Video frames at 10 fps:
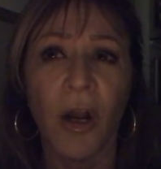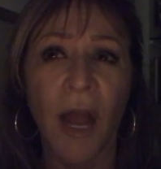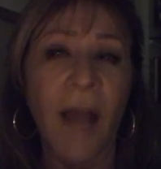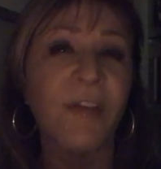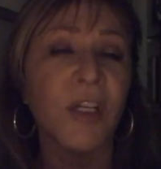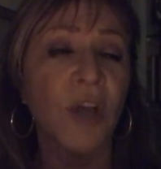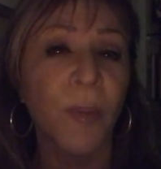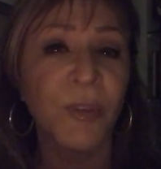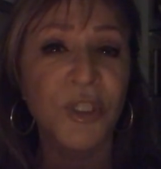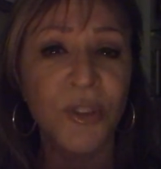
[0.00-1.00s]
having an
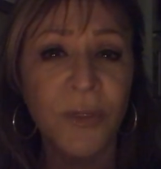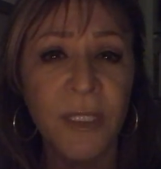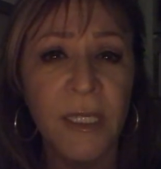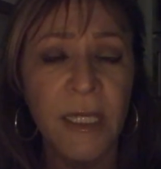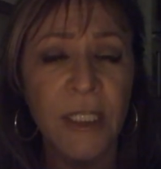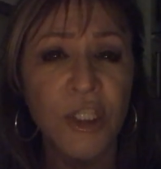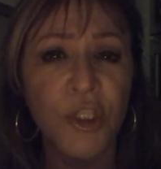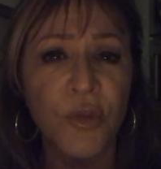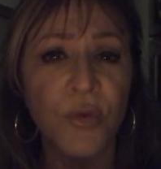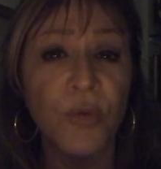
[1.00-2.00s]
opportunity
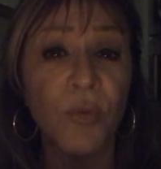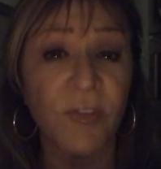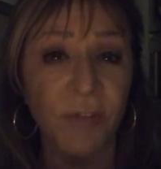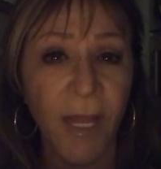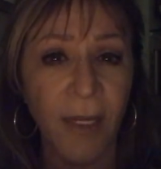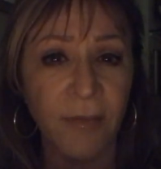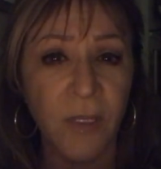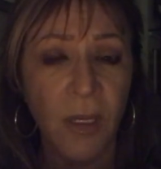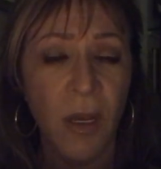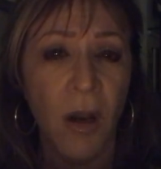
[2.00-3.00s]
to reflect
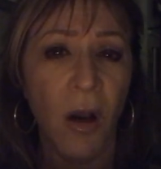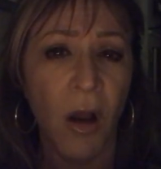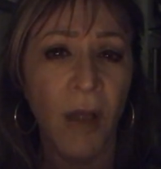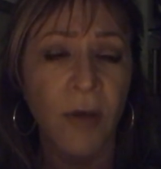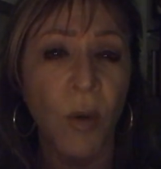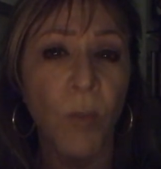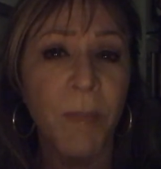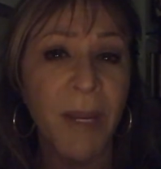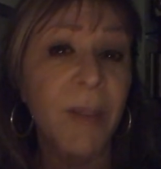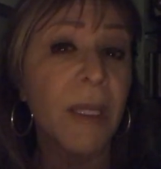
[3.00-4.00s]
on
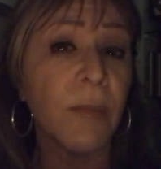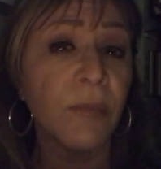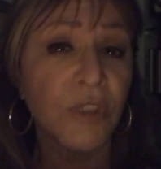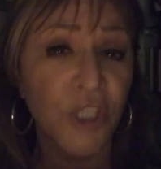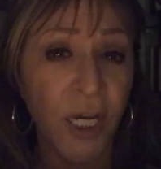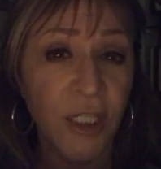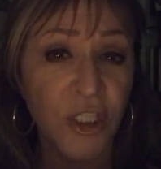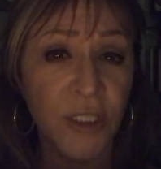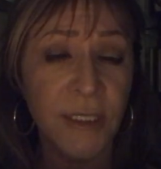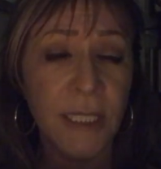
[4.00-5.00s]
maybe
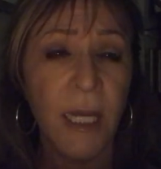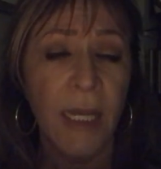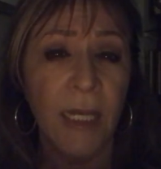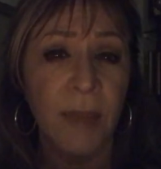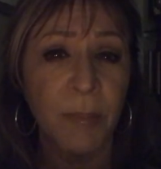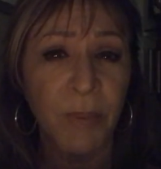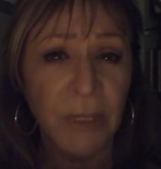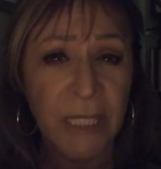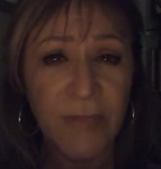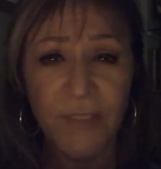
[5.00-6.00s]
changes in
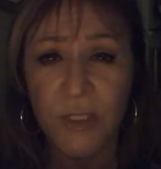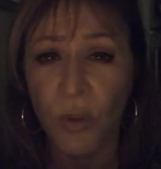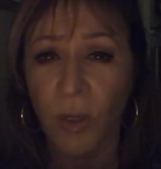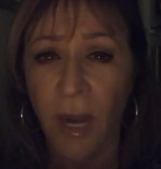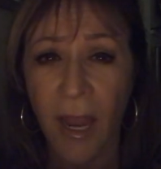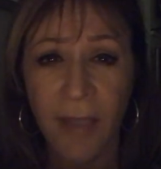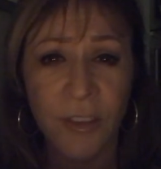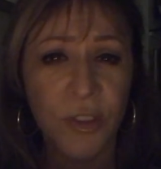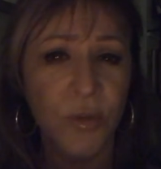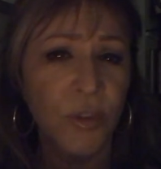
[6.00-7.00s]
beliefs or
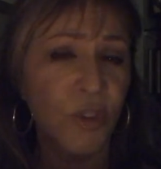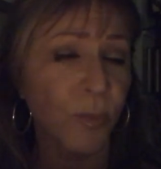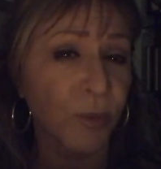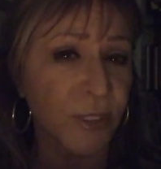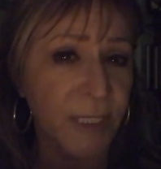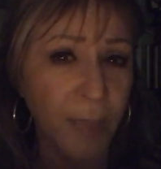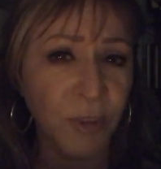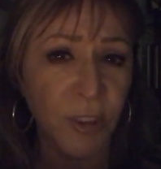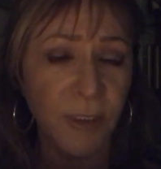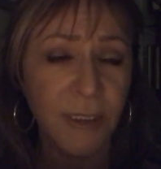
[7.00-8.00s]
attitudes or
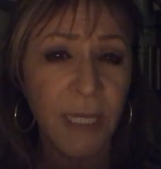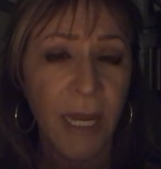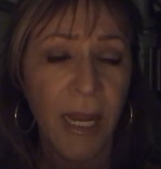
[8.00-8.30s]
perceptions